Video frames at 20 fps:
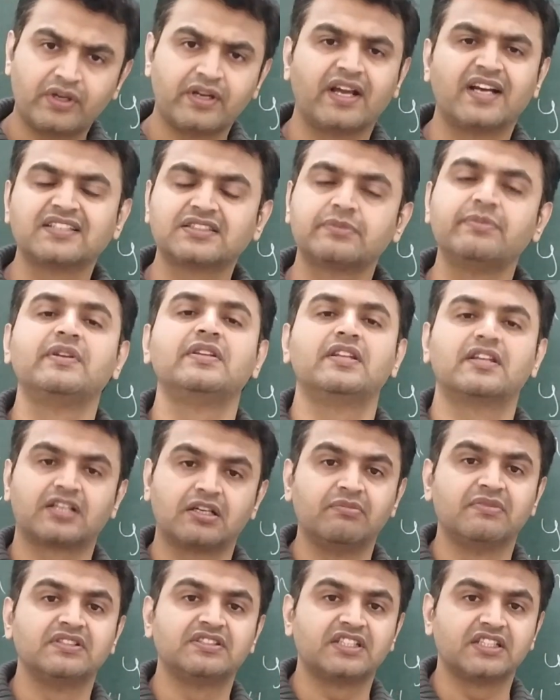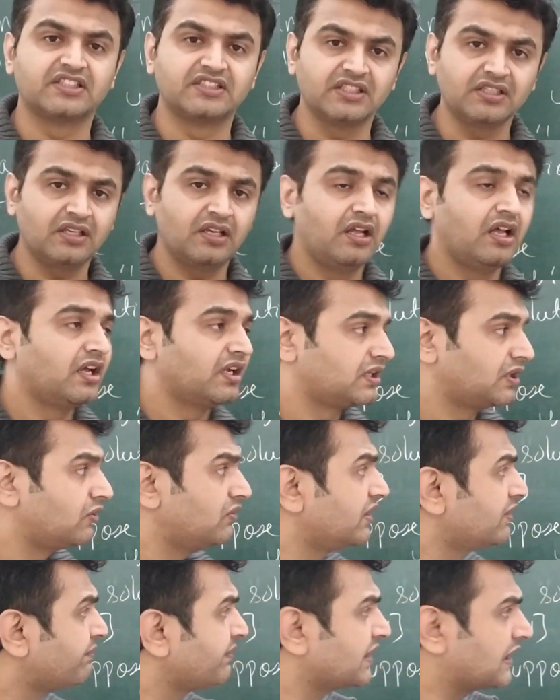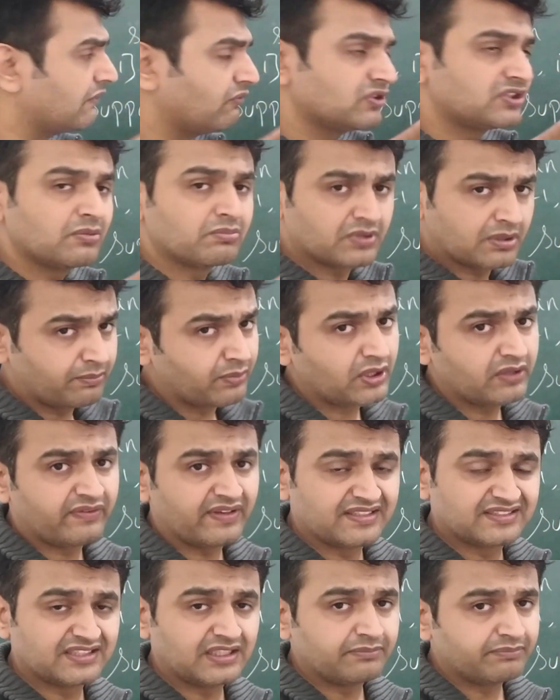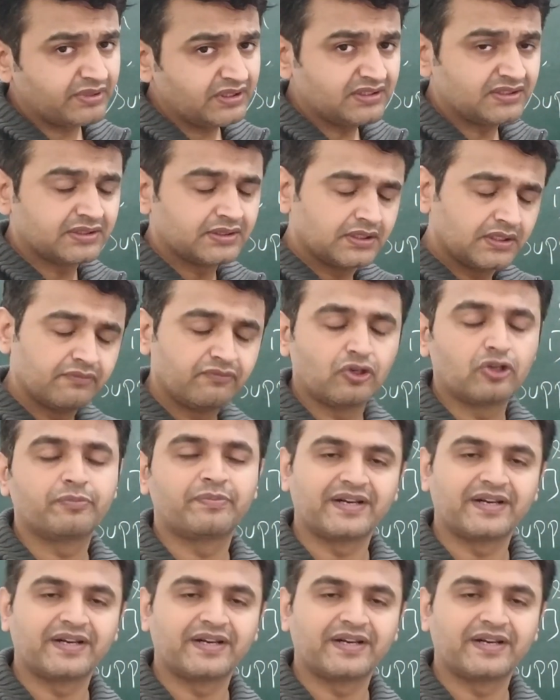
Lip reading: can ask me in the comment section. Now, let me give you some couple of examples for